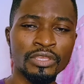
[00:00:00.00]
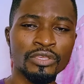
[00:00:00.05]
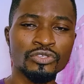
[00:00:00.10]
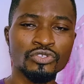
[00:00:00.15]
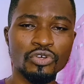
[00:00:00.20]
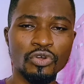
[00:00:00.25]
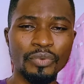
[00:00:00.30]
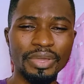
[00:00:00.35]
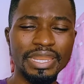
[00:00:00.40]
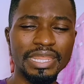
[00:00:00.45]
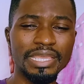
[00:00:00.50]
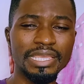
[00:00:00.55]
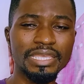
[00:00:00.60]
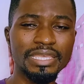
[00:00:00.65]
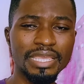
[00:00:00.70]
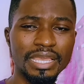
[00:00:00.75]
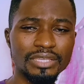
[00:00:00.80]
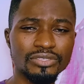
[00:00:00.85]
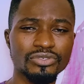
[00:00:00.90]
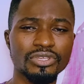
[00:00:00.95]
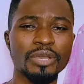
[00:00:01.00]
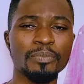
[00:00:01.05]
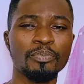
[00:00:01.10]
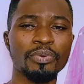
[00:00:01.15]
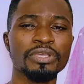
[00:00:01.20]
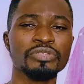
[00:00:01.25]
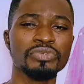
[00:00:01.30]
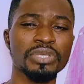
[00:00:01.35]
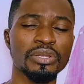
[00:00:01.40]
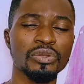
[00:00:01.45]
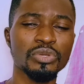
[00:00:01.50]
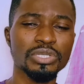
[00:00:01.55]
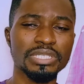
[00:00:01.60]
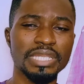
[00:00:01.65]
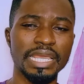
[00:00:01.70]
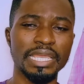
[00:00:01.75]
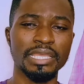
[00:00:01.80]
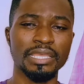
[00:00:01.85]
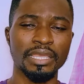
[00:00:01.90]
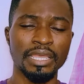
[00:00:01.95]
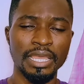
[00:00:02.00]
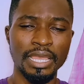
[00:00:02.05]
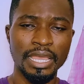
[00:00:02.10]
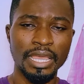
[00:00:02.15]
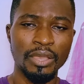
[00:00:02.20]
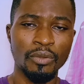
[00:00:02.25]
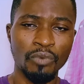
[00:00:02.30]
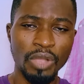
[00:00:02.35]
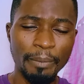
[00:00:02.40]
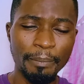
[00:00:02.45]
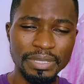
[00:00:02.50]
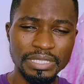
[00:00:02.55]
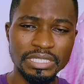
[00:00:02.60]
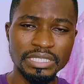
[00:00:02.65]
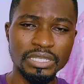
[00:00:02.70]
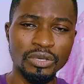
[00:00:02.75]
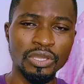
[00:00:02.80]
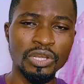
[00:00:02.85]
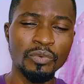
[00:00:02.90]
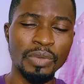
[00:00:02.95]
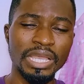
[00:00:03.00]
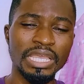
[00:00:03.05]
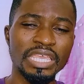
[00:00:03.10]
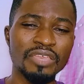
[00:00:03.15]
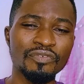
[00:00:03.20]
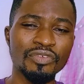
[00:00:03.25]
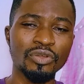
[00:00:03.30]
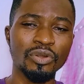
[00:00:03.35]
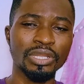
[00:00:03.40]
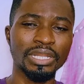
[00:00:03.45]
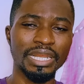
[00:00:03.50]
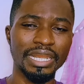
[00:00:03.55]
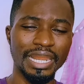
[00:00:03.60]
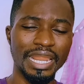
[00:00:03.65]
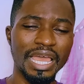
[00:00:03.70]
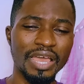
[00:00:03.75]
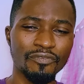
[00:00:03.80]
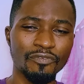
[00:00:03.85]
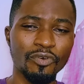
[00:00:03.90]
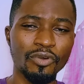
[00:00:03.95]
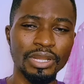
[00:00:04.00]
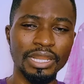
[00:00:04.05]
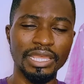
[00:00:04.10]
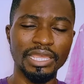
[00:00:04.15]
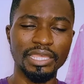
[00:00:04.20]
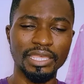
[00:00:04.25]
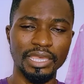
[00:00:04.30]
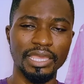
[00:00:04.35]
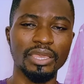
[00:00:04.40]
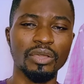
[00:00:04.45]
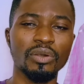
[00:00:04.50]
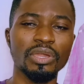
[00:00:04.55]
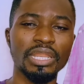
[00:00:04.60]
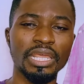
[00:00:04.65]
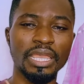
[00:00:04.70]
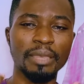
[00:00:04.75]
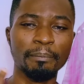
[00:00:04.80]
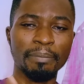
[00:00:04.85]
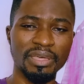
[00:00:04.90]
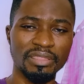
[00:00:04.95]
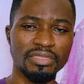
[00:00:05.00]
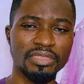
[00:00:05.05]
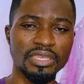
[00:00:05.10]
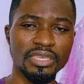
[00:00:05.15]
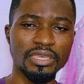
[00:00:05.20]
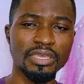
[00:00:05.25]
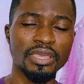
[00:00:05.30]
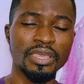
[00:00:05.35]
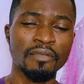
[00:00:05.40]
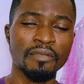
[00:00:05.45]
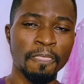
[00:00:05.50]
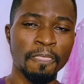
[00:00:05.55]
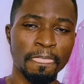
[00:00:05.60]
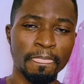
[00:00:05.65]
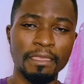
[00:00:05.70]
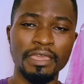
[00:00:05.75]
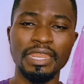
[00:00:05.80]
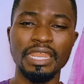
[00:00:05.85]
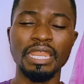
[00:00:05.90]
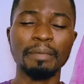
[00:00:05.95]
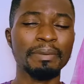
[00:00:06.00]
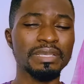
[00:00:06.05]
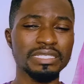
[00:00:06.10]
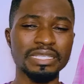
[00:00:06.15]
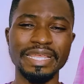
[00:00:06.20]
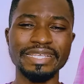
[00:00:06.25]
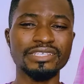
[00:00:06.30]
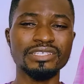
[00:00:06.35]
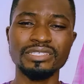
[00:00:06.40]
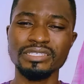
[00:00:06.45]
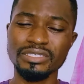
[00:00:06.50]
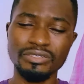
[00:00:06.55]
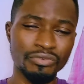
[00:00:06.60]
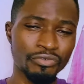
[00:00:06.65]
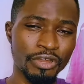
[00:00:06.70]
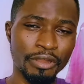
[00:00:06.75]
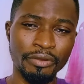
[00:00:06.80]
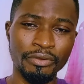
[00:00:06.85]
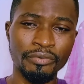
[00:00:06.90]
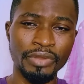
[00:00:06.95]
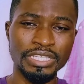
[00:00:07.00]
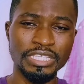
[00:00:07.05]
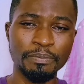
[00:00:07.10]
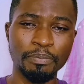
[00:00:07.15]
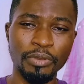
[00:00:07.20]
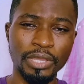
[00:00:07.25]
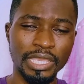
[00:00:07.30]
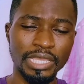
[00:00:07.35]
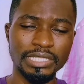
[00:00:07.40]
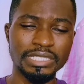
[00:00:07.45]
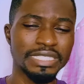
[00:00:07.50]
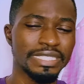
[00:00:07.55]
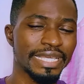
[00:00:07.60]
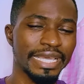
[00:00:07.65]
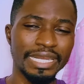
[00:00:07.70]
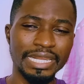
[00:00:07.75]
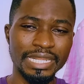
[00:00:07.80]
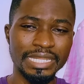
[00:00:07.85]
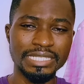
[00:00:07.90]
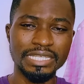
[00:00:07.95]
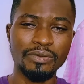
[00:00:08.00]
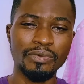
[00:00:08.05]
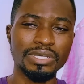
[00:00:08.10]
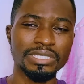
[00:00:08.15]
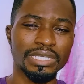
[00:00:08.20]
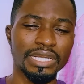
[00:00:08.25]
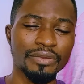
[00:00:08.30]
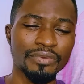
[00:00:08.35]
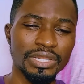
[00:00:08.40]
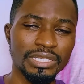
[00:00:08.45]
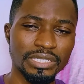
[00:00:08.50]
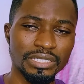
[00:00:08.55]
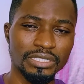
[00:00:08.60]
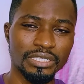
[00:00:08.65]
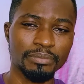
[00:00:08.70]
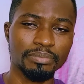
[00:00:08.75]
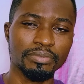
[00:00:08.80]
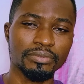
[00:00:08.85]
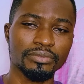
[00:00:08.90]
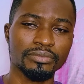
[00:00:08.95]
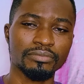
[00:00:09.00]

So when it gets to the point where it looks like one person is the only one giving all the love, all the care, all the empathy, and the other person doesn't reciprocate, then it is a one-sided relationship.